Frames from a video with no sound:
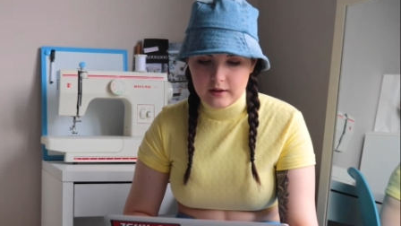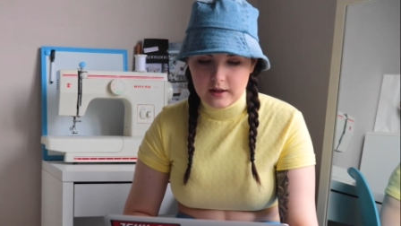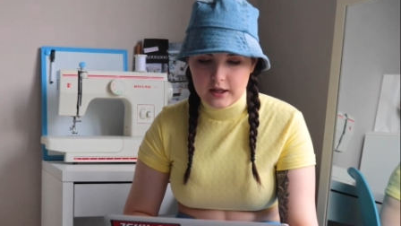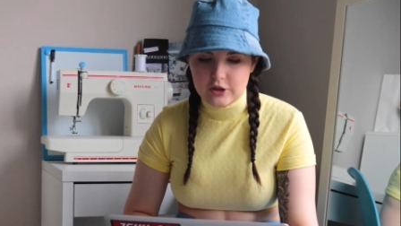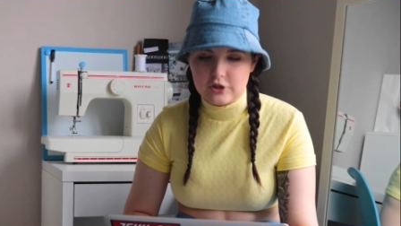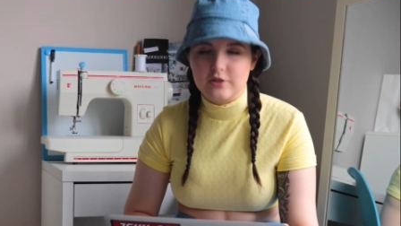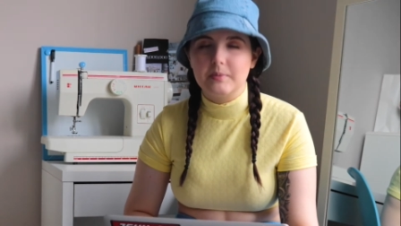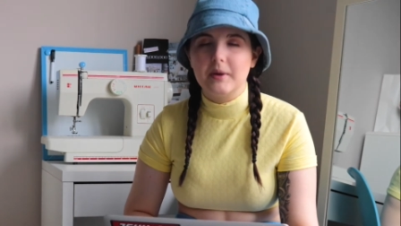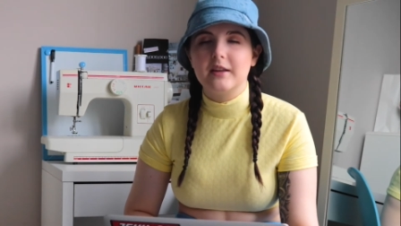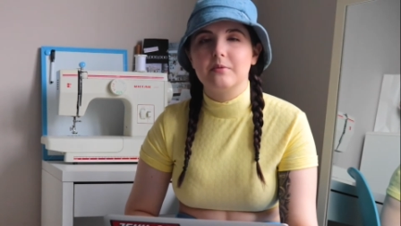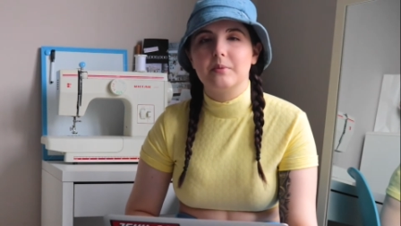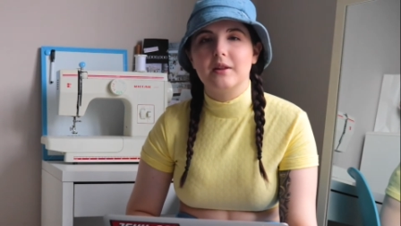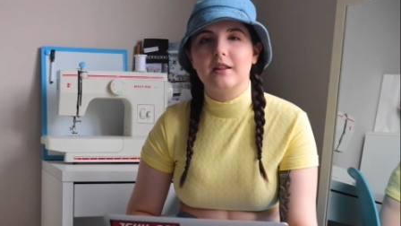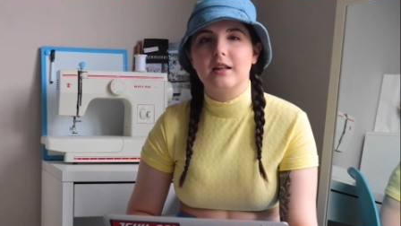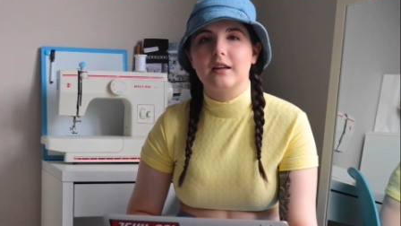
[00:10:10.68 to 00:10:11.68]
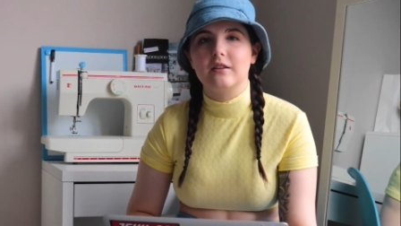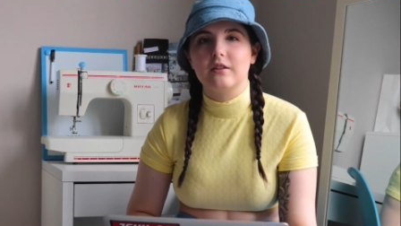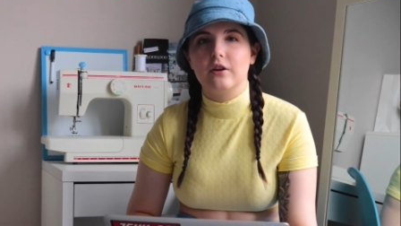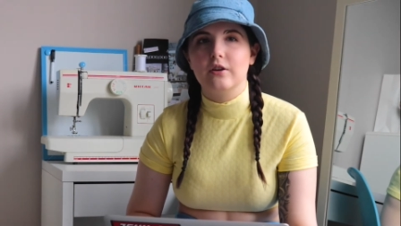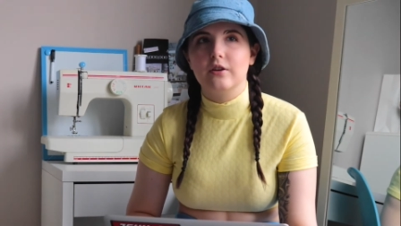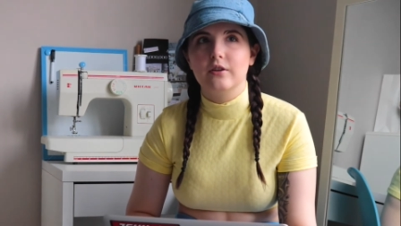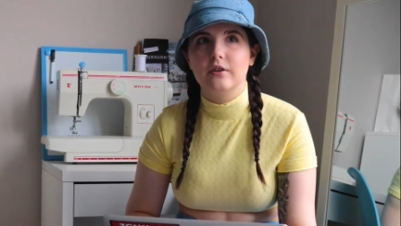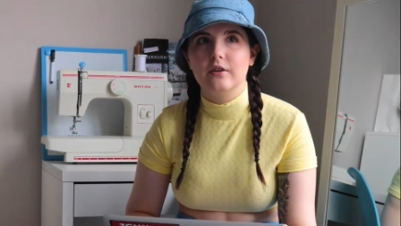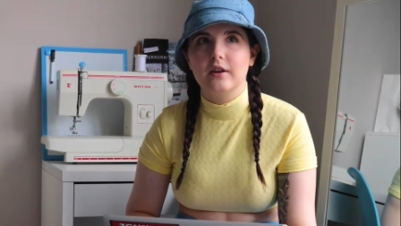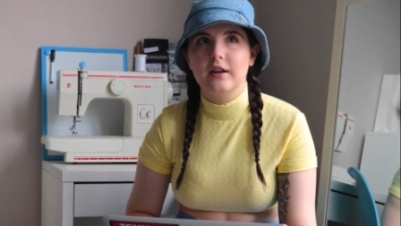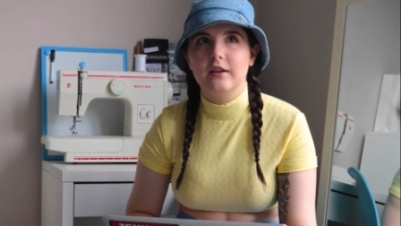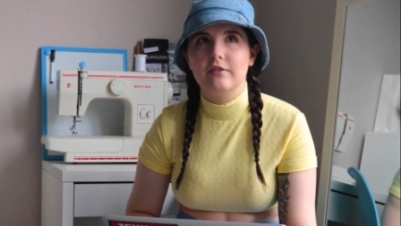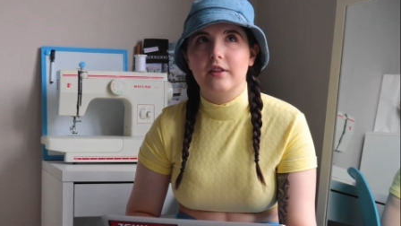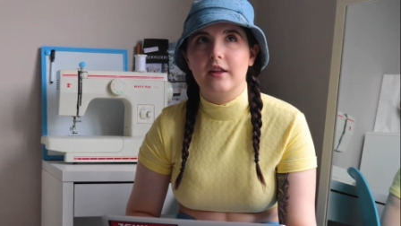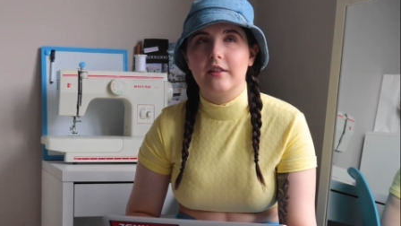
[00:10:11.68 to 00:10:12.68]
It just makes me think though,
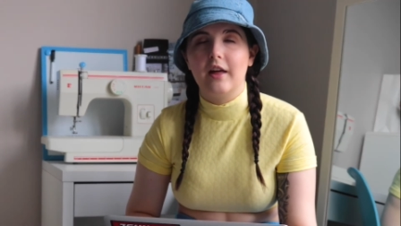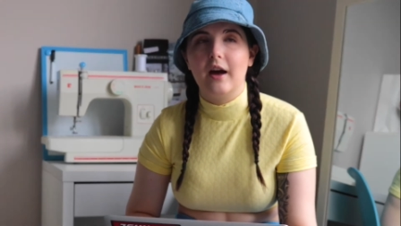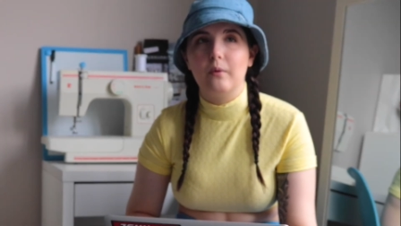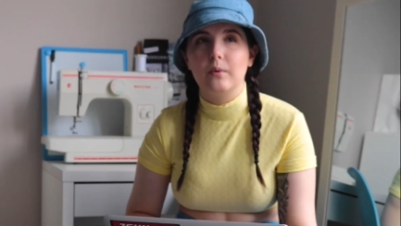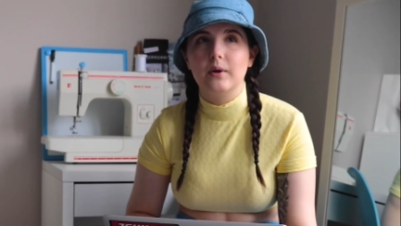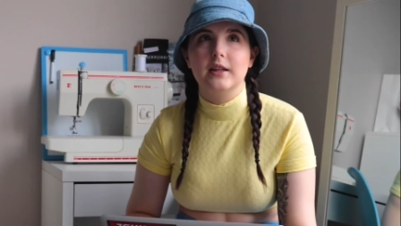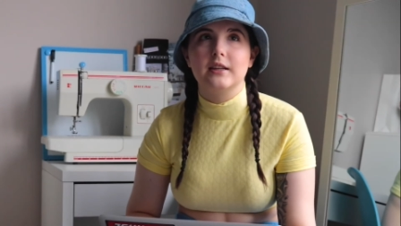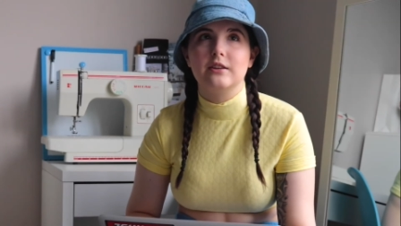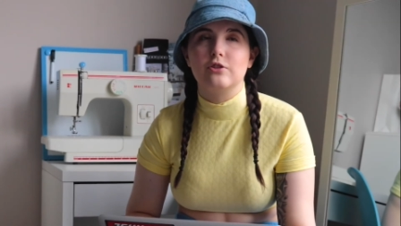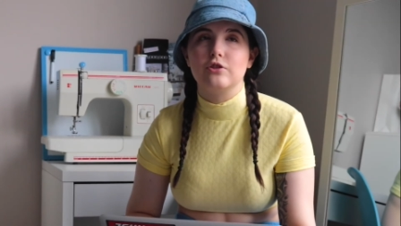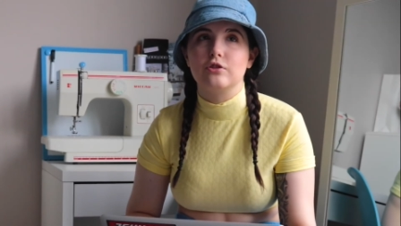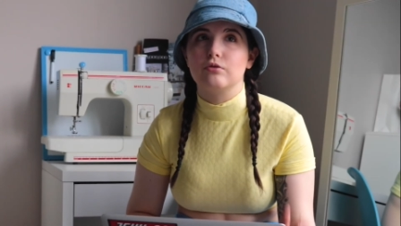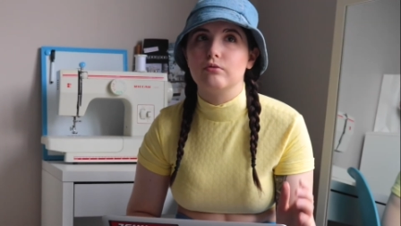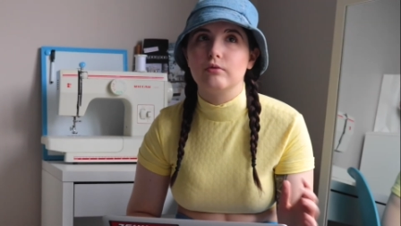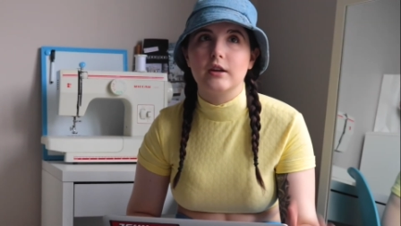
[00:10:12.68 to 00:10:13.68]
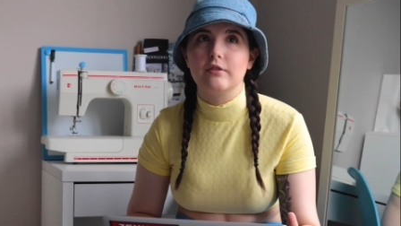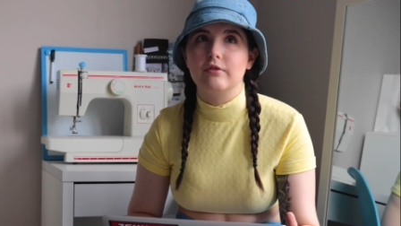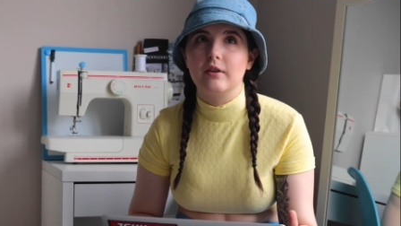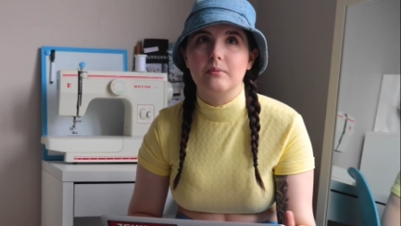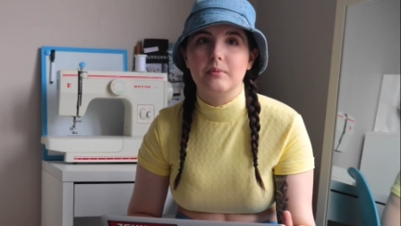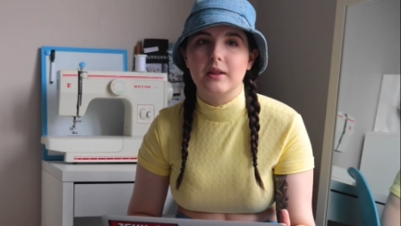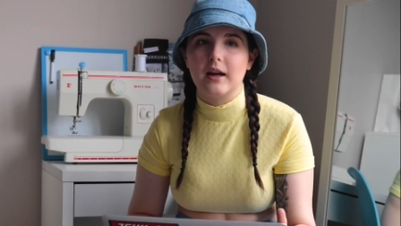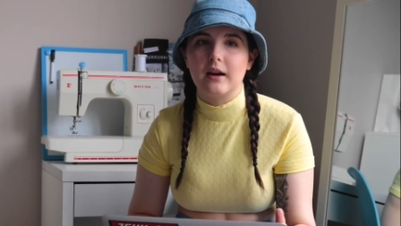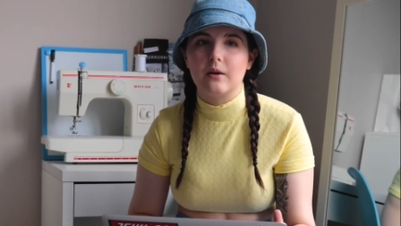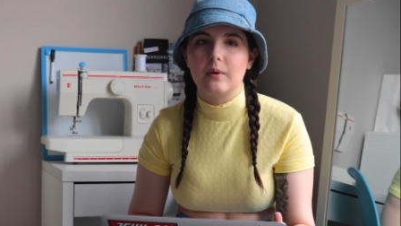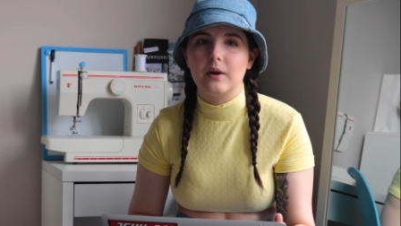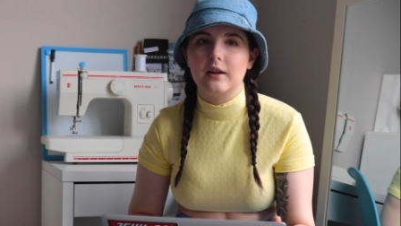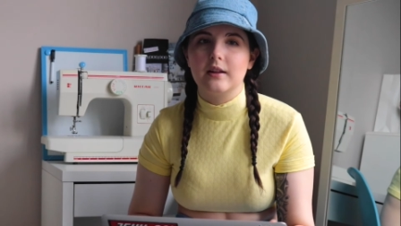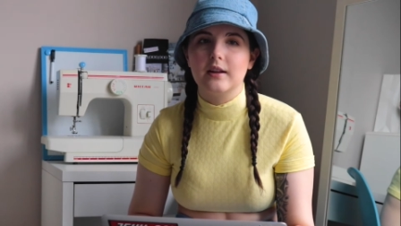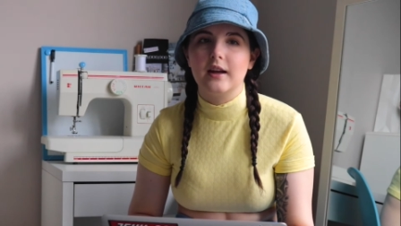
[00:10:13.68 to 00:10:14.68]
if they're that willing to just refund me that
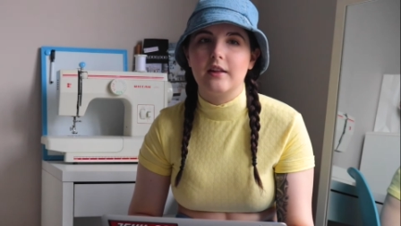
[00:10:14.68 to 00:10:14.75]
quickly,